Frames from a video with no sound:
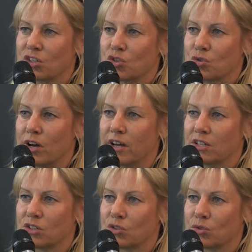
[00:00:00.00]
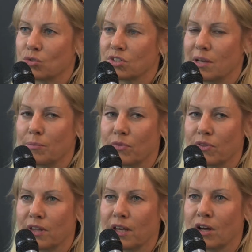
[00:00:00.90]
try to do
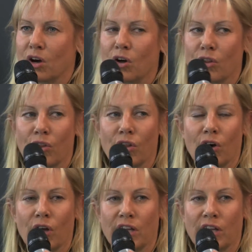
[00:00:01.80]
something on the